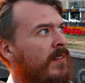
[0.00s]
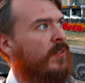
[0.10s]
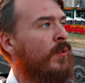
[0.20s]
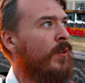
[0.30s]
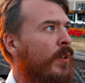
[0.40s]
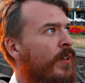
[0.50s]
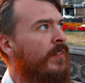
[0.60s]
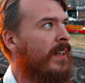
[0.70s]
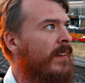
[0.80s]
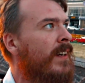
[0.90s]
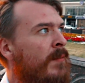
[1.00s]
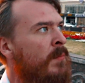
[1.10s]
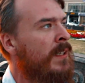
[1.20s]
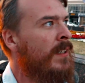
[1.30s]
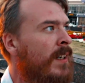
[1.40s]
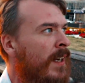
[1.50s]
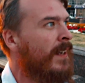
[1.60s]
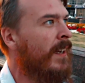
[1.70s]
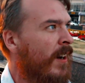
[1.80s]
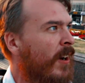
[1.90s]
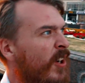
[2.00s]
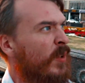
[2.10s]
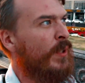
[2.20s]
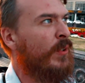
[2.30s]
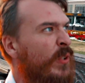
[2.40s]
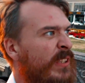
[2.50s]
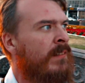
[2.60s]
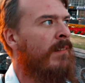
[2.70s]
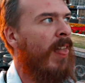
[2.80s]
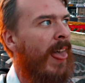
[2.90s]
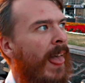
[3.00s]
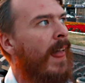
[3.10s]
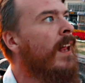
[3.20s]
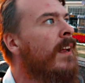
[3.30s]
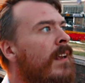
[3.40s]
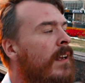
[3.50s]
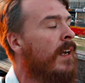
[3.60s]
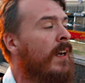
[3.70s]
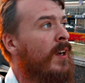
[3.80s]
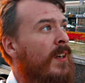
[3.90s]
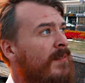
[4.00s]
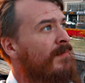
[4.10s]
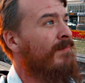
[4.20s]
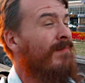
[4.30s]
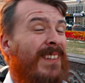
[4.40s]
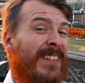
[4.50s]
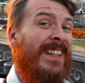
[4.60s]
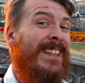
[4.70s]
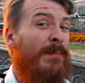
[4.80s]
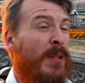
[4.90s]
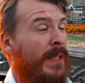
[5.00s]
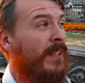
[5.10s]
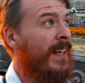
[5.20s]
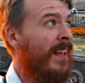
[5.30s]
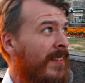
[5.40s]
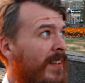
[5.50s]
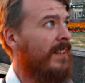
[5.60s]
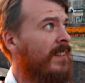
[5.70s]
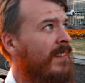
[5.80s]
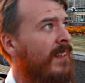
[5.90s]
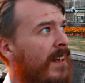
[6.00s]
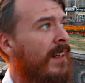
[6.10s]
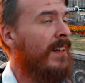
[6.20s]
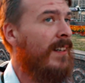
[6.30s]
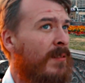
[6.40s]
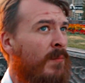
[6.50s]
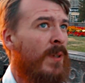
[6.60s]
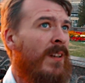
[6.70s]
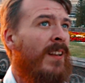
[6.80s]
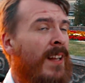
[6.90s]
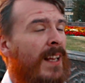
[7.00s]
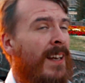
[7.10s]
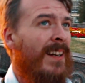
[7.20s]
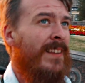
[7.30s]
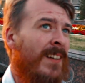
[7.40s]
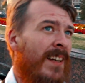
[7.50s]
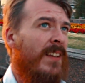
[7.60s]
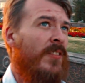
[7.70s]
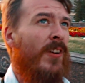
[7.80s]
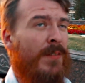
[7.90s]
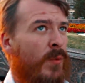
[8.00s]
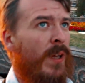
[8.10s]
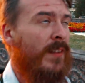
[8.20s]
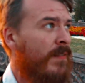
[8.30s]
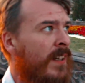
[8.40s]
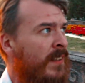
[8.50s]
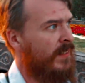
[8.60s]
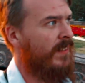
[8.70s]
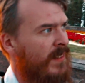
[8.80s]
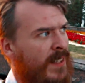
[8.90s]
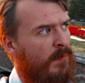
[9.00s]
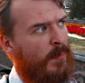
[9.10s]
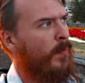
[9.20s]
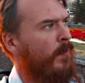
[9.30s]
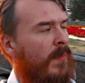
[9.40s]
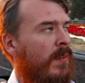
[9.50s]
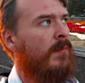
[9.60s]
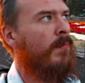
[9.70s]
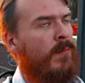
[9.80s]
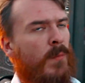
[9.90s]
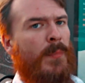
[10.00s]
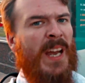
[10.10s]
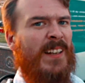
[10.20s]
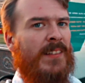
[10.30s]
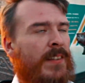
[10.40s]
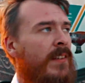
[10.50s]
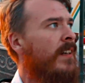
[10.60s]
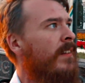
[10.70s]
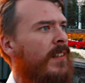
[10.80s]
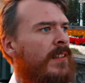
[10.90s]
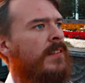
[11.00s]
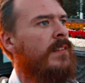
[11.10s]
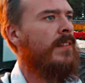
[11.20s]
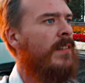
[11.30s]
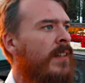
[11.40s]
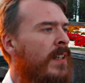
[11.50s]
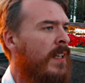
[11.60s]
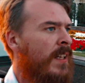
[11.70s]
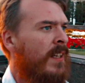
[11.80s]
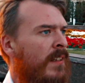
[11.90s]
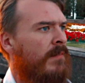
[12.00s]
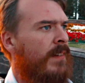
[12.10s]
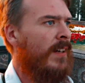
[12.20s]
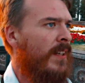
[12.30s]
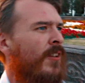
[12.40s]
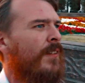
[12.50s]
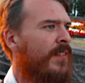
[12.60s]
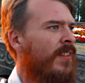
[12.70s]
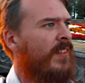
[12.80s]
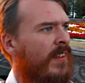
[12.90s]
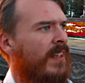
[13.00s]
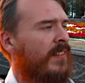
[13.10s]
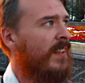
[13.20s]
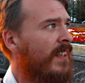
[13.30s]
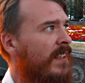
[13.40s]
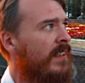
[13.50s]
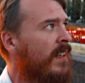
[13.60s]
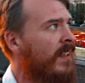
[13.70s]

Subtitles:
Don't know who designed them. Horrible golden. Blech. They're nicknamed the beer cans here, and they're like the Sovereign Wealth Fund, and then banks in the other, and various offices and things like that.